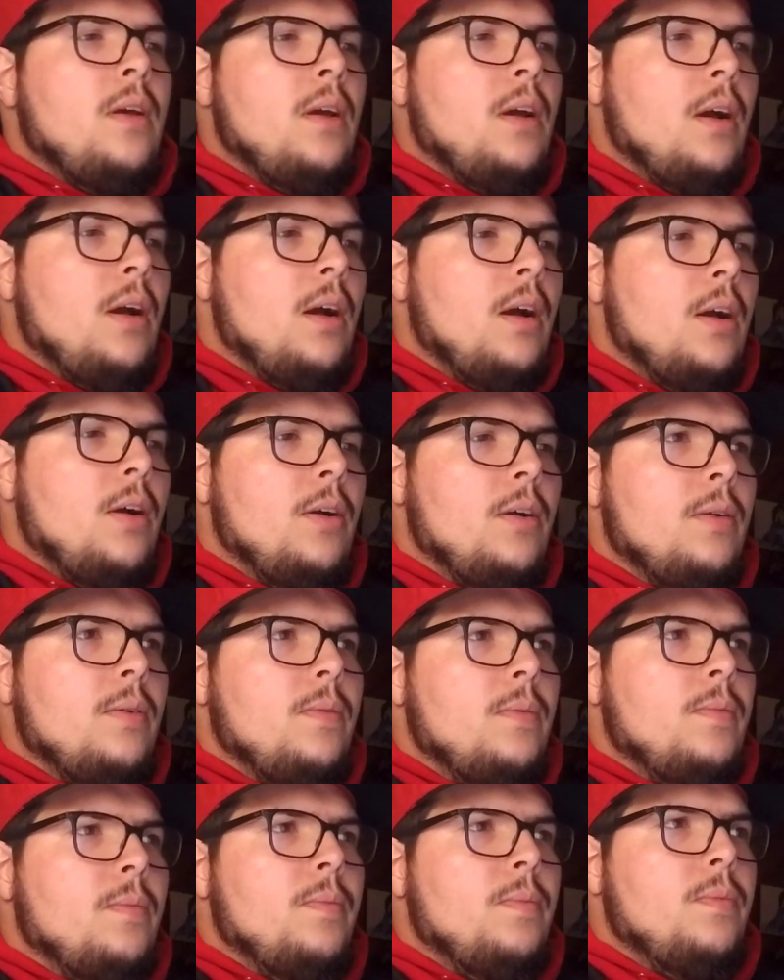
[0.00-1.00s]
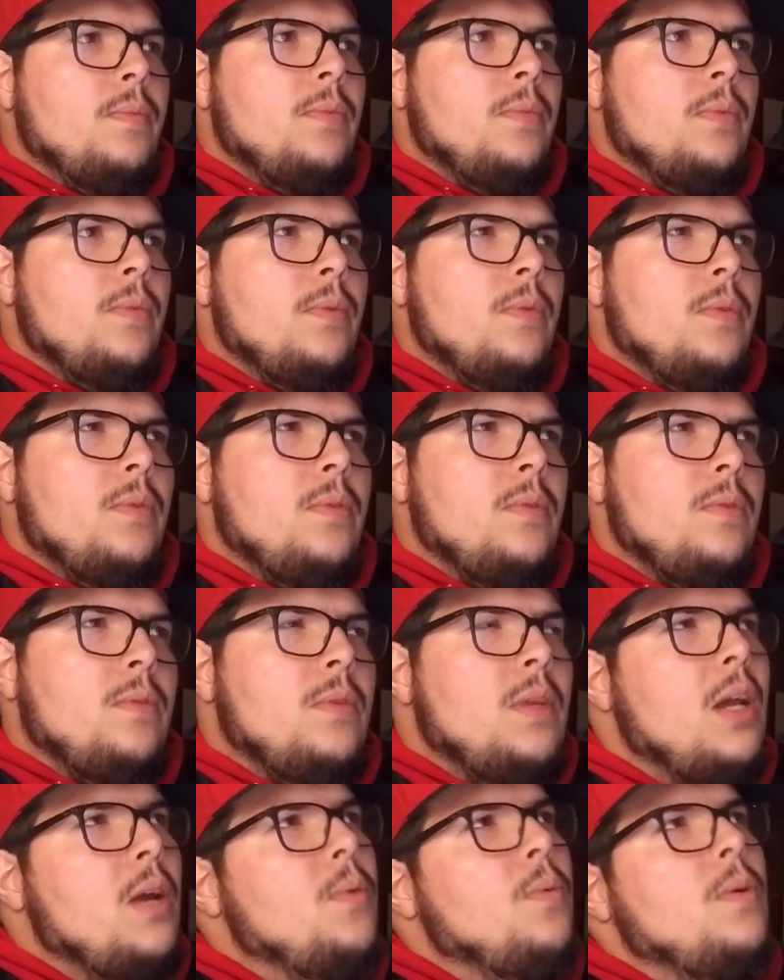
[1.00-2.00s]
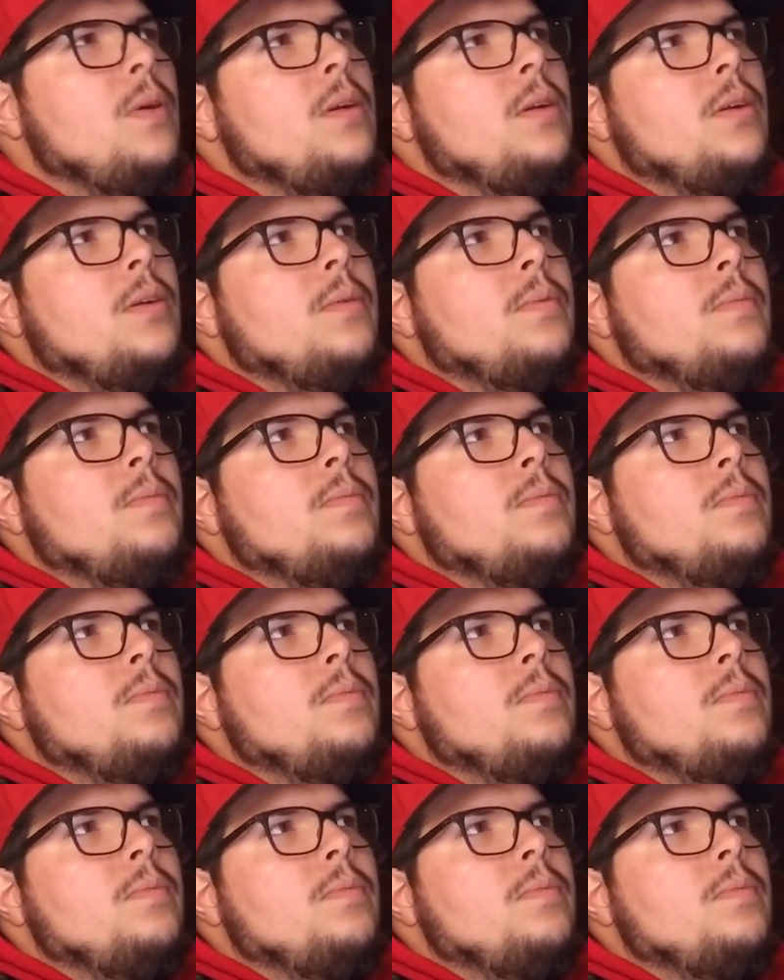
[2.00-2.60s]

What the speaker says: Taiwan or